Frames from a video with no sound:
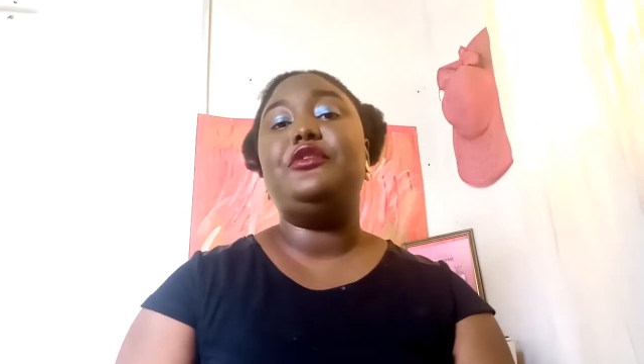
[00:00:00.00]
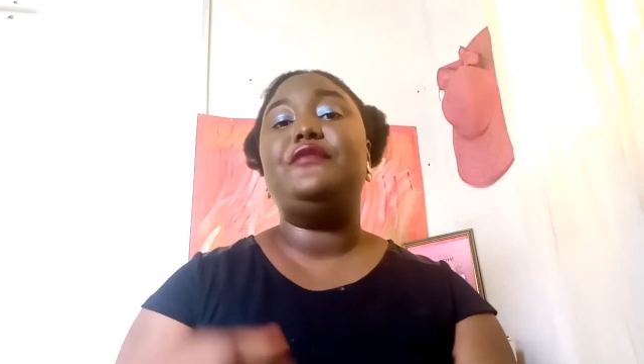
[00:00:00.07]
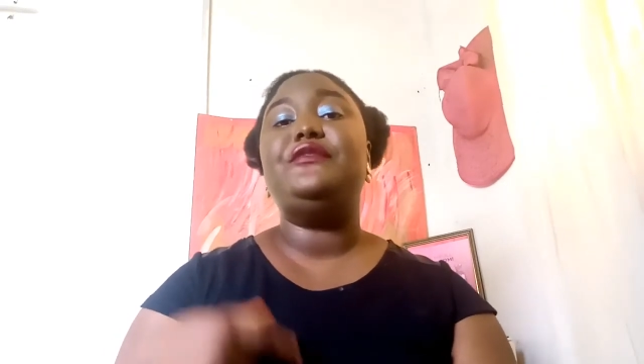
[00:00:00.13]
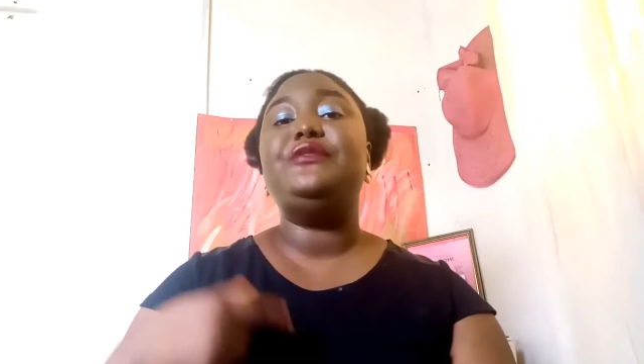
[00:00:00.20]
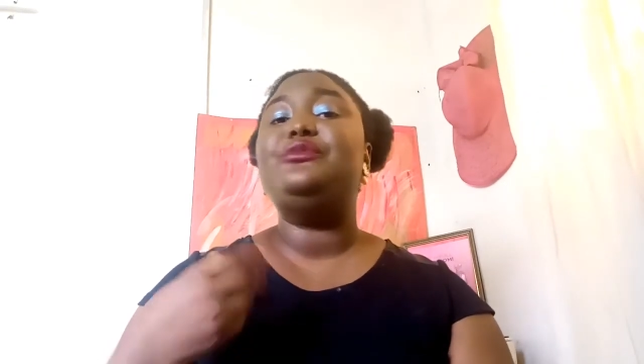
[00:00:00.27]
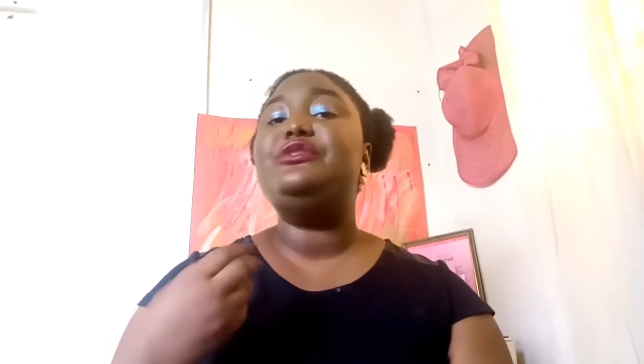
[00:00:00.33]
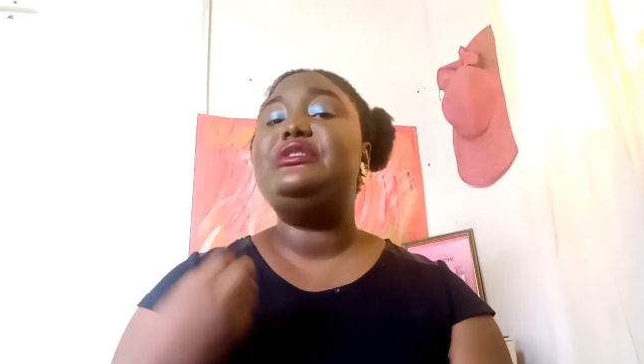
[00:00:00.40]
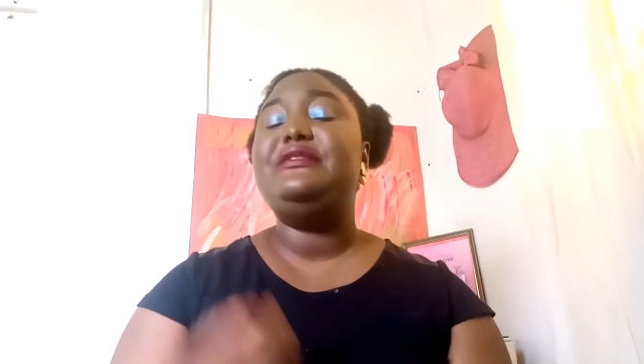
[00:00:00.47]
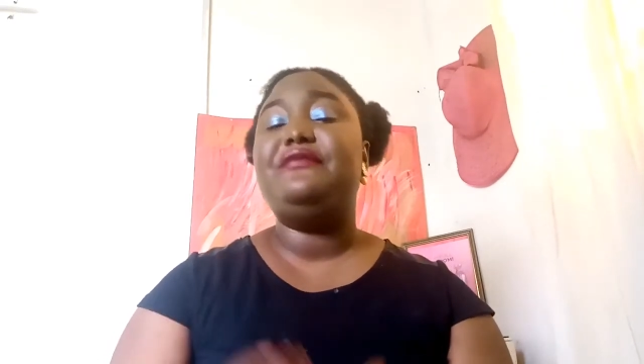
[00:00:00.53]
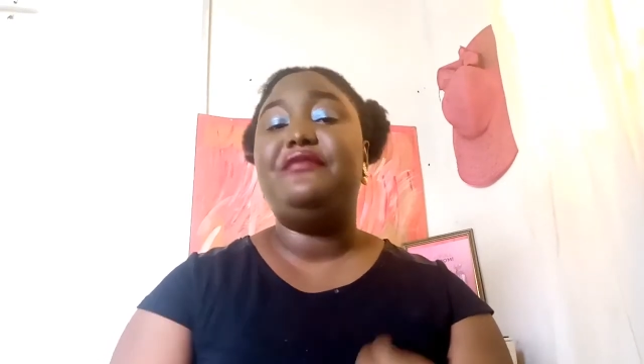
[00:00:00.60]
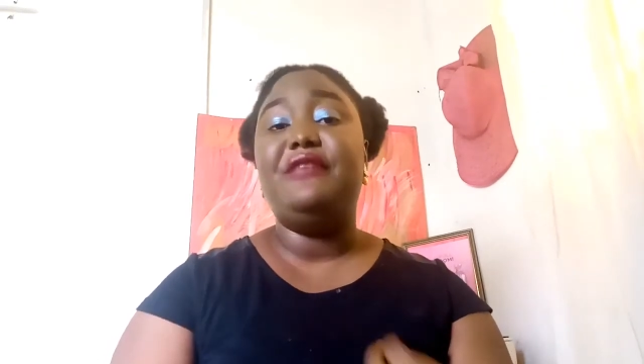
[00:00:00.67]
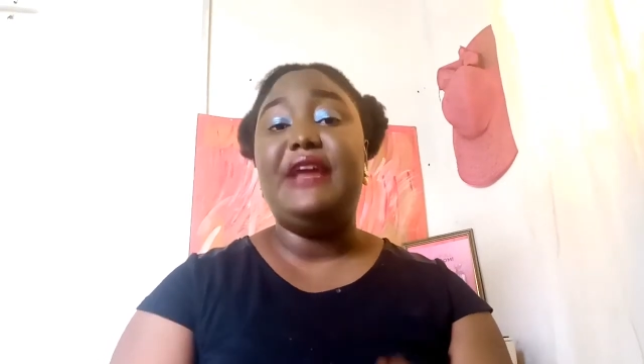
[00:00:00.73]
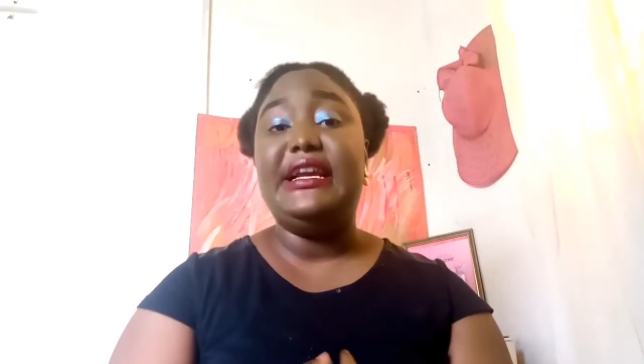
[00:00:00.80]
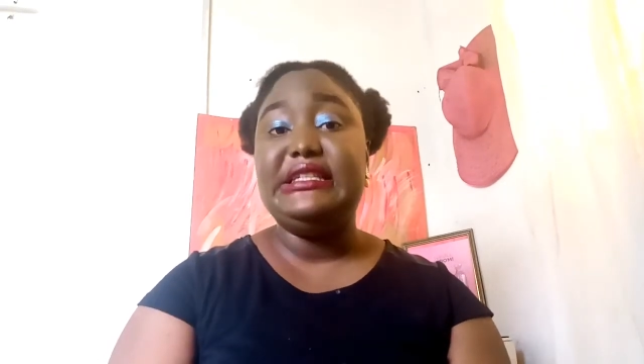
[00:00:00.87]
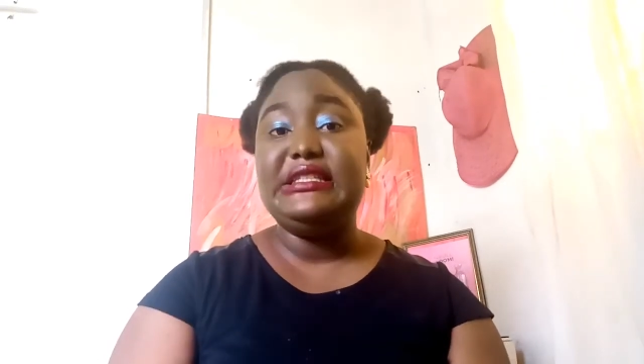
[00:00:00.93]
of the most
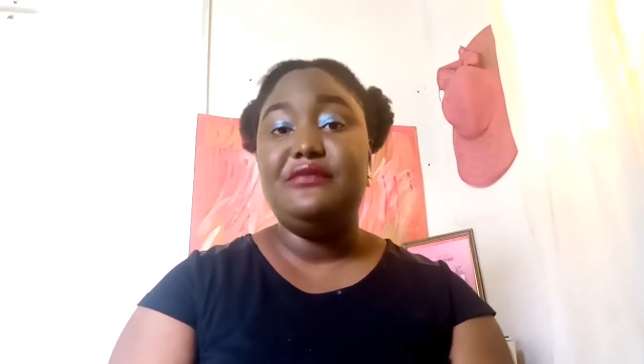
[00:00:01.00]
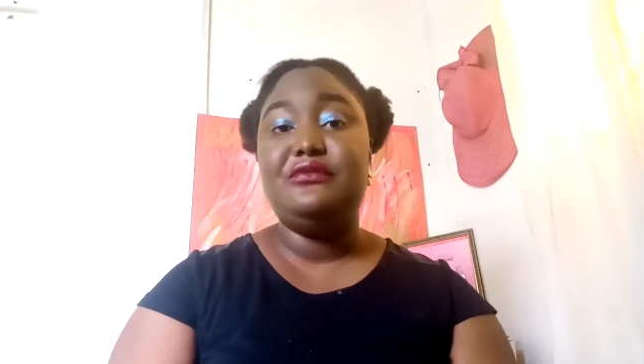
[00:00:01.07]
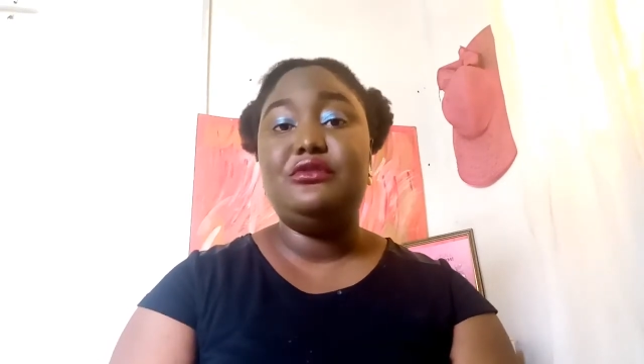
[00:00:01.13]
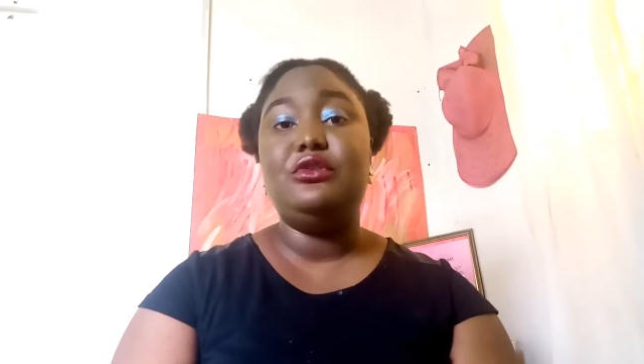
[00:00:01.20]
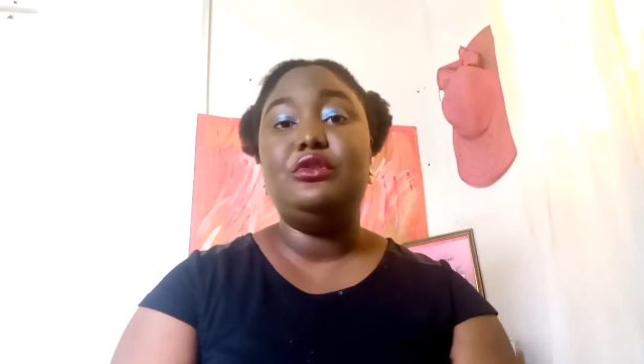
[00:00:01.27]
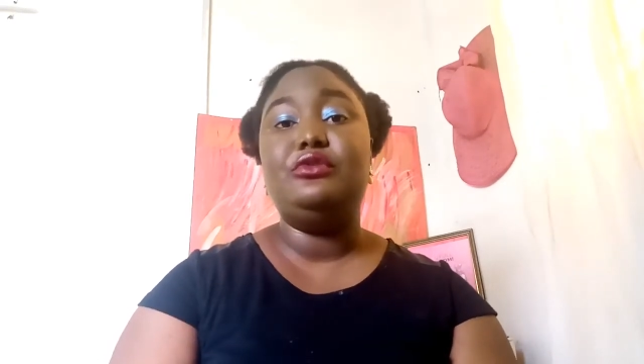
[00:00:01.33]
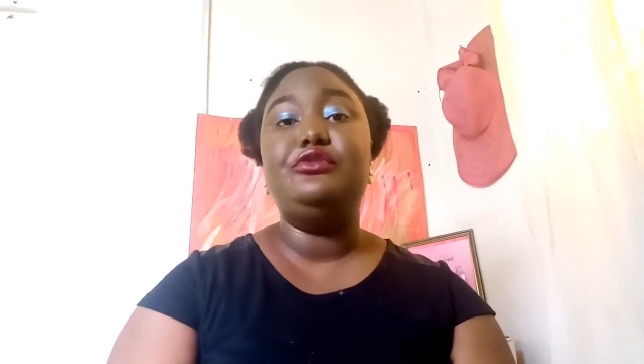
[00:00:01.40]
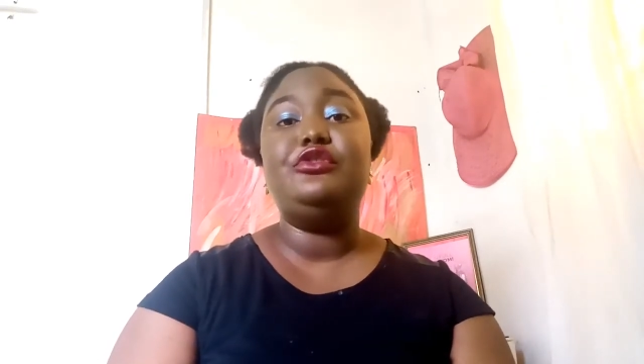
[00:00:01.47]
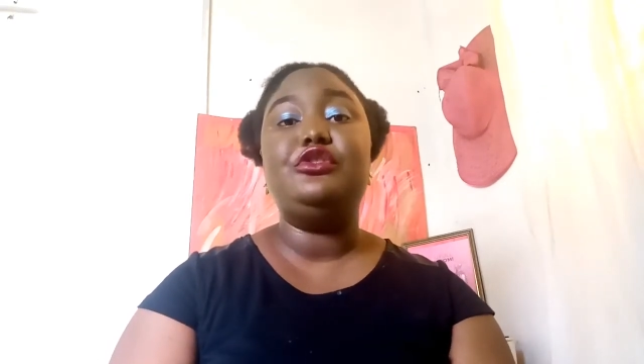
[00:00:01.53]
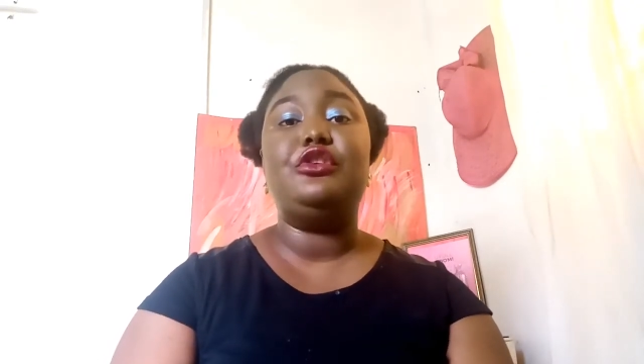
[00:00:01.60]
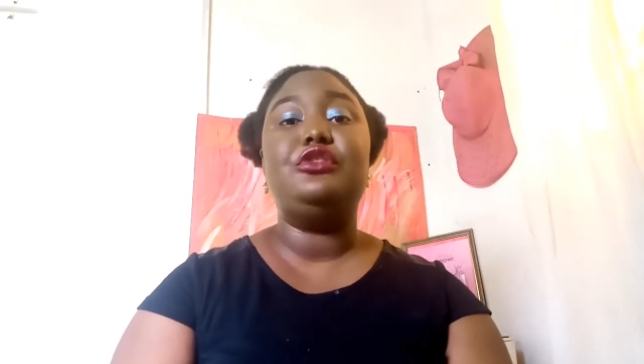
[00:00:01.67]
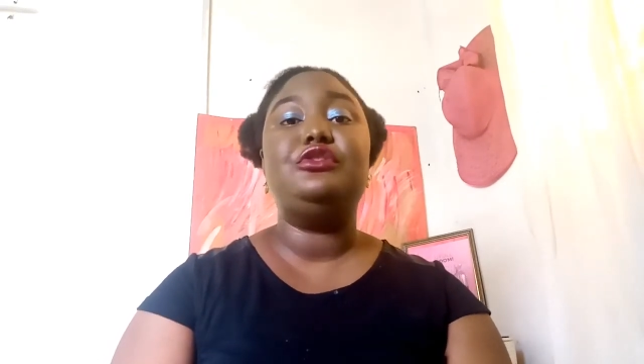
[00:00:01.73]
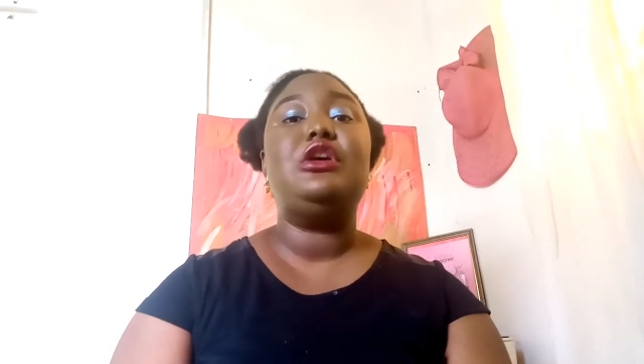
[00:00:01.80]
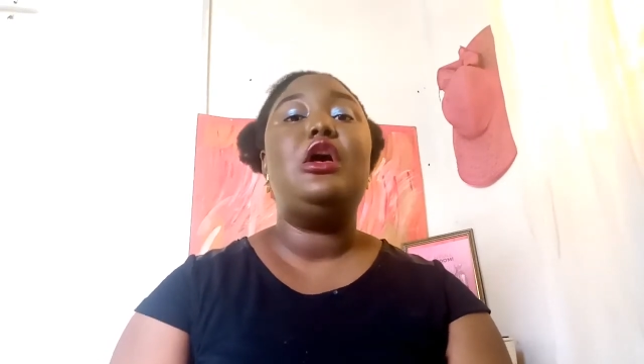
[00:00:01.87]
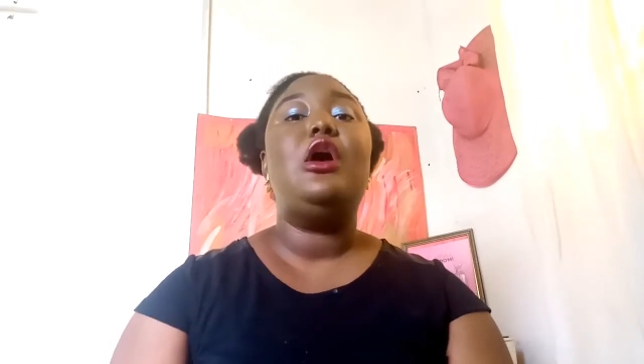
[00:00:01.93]
effective
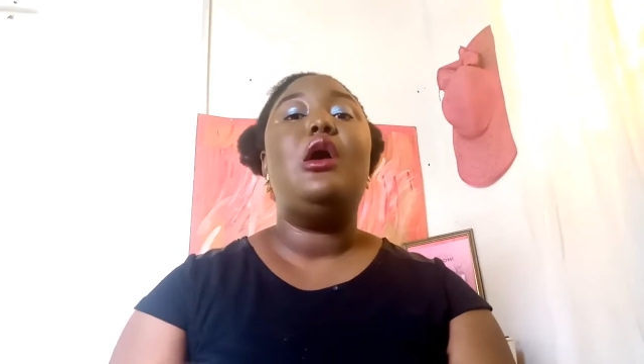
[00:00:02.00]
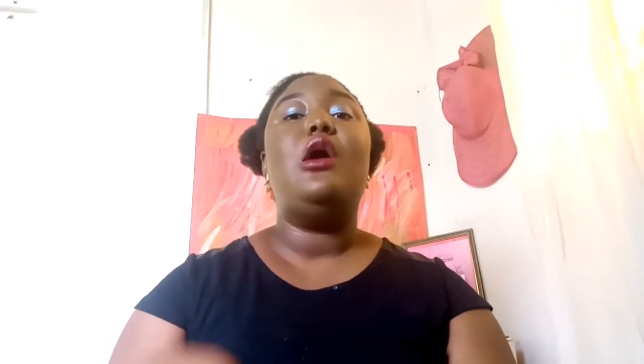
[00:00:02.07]
solutions